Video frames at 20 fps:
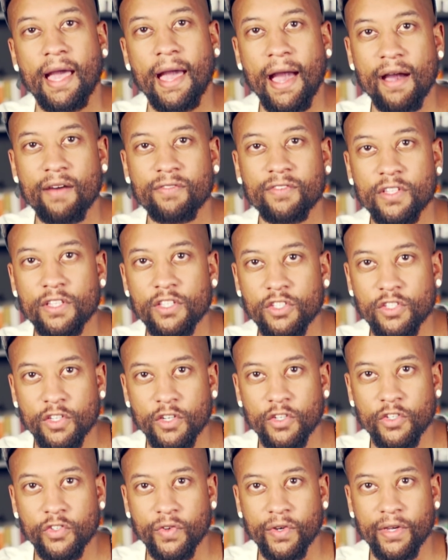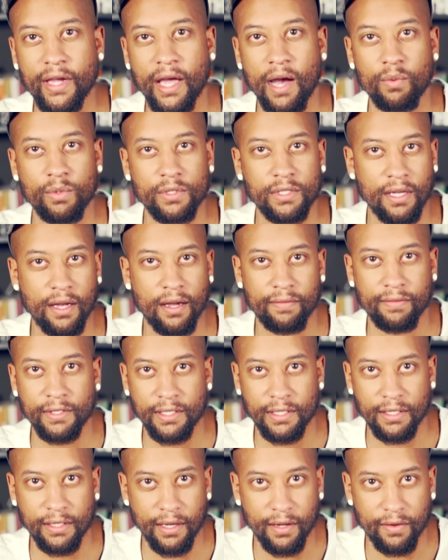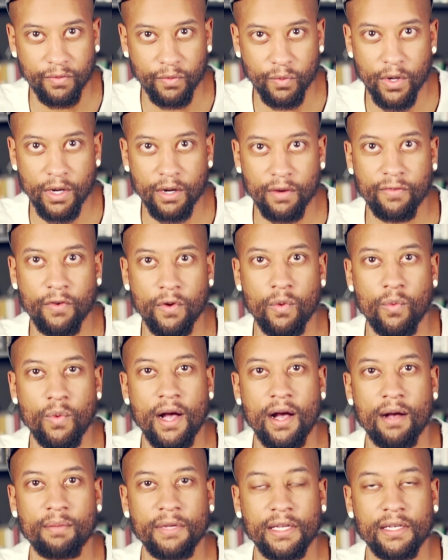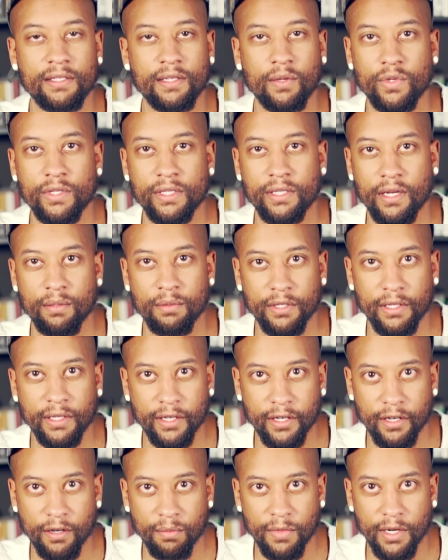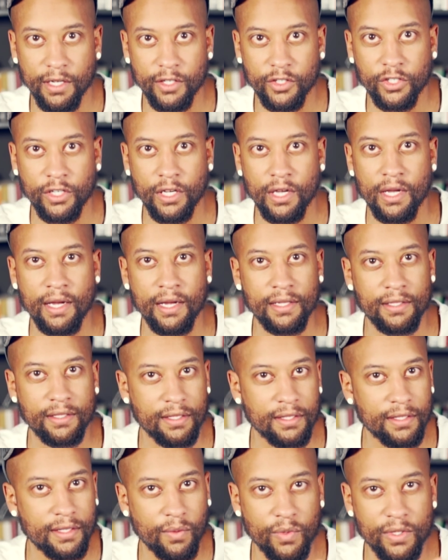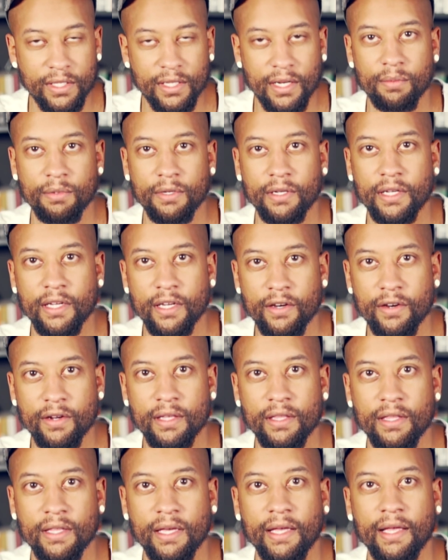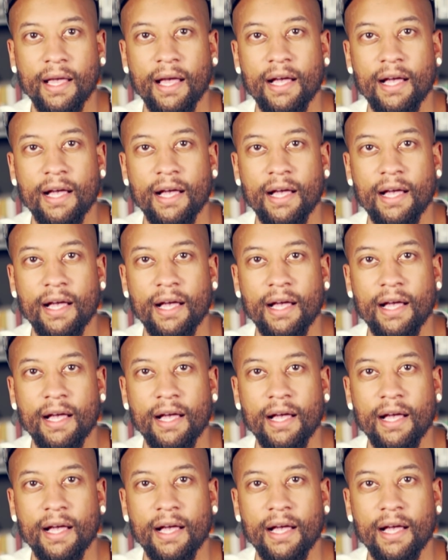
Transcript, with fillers: after the surgery, I was obviously out of work for a while because I wasn't able to hear much. And since I wasn't able to hear anything,